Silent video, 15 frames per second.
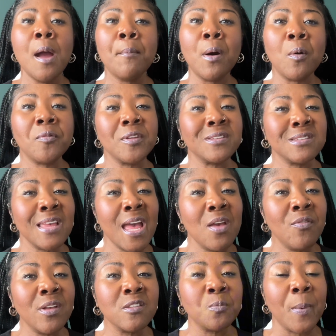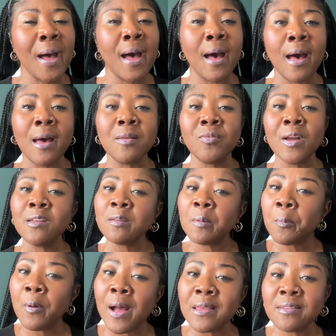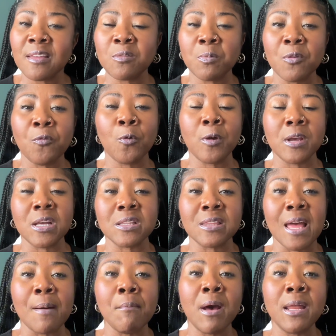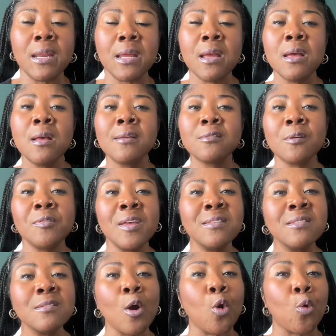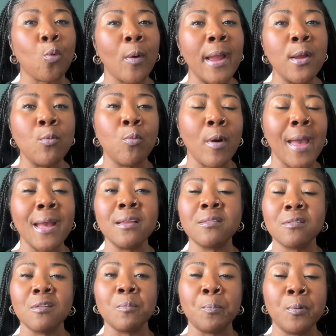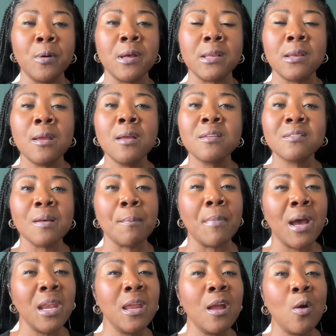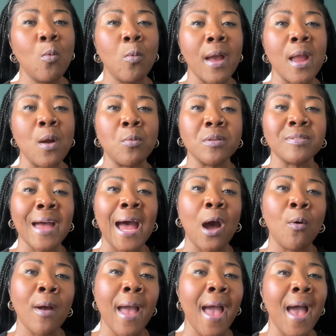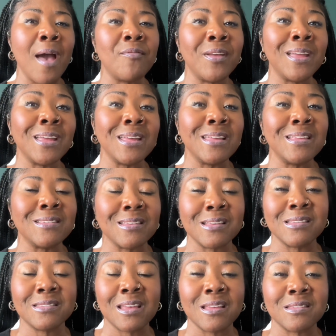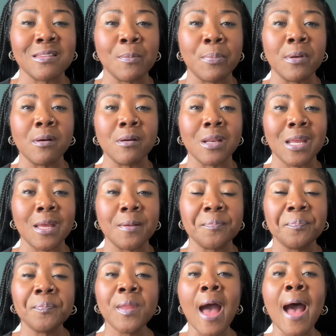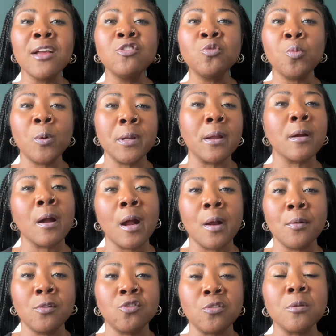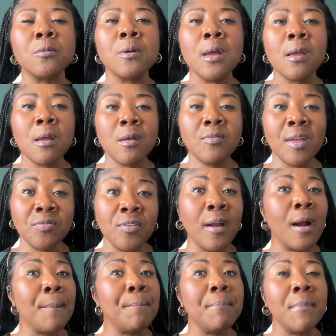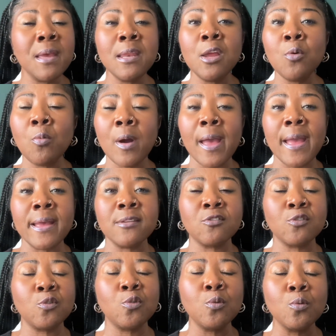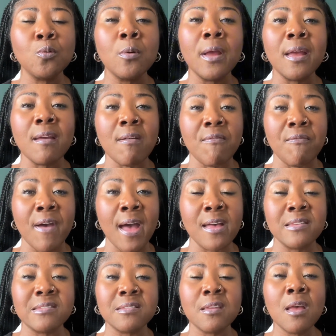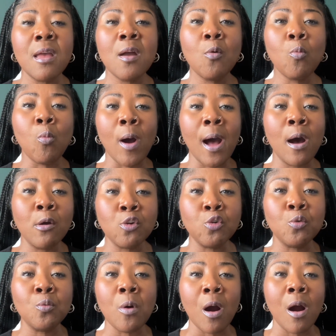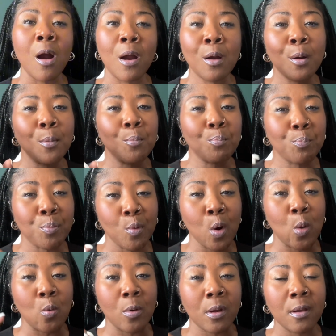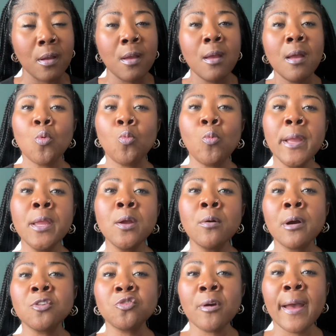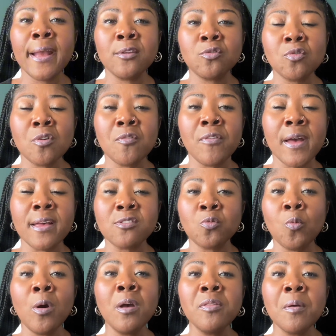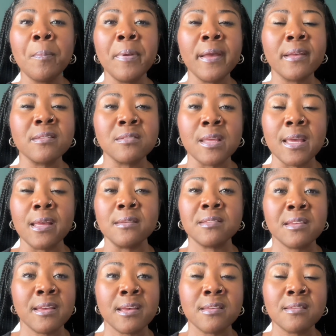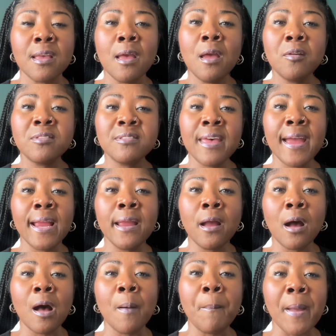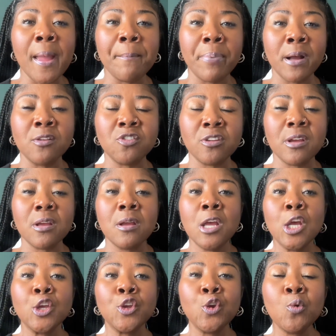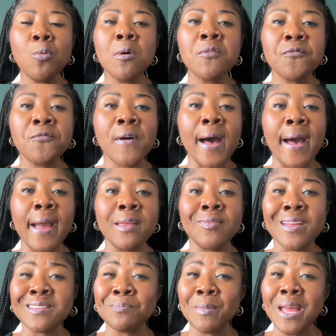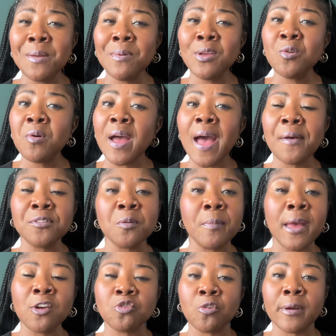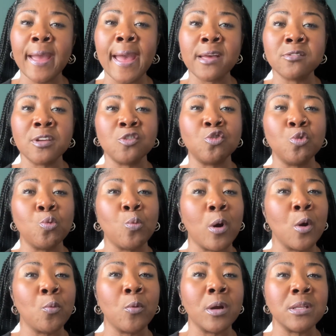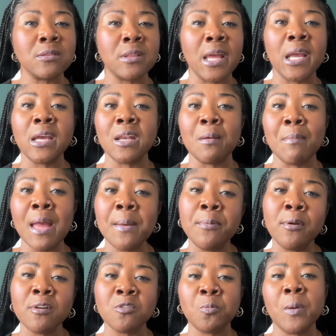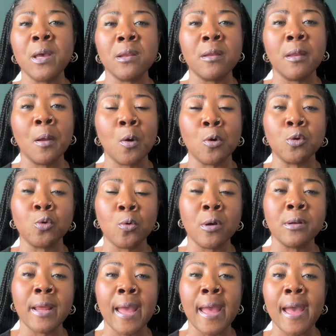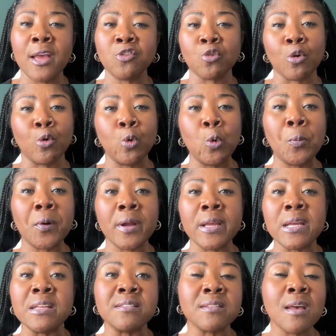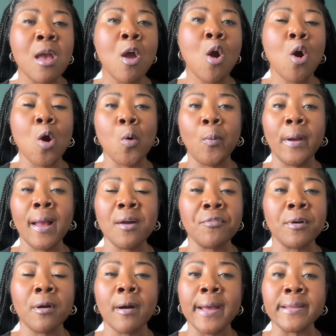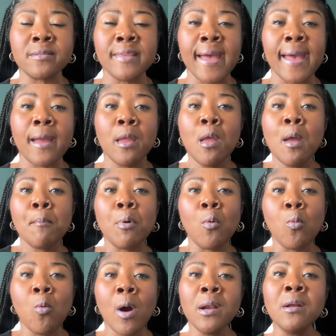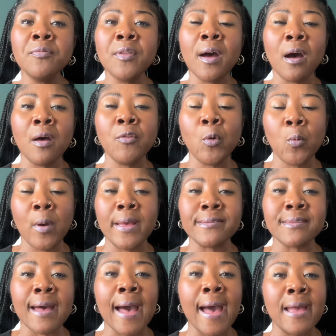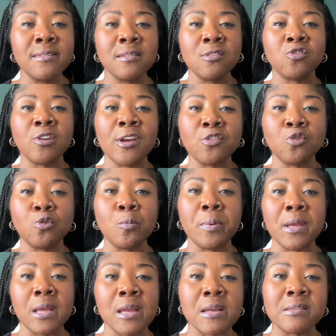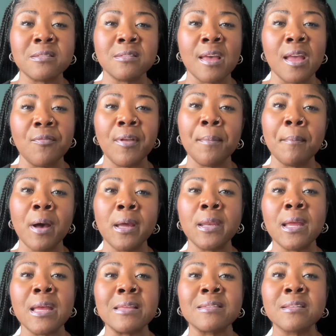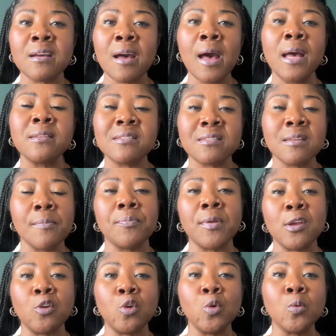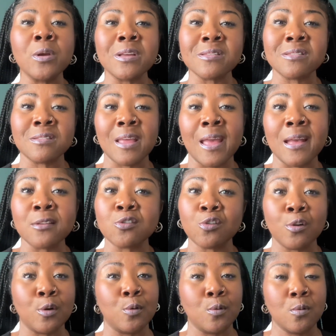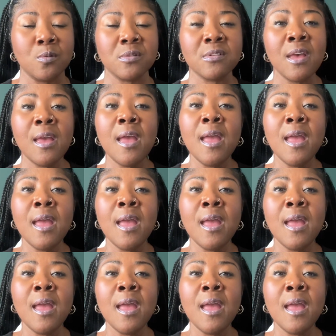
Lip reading: But with the savings bond, there's a process before you get that money. So this is a great way to put some money away without having easy accessibility. I just want to encourage you that there are many ways to invest while you are broke. When you are trying to invest, one of the biggest things is setting up a budget. You will find that maybe you have some extra cash that you weren't really thinking, and maybe you're spending it on DoorDash or Uber Eats or whatever like that. But one of the other ways that I suggest you begin saving money is cut something you can stand to lose.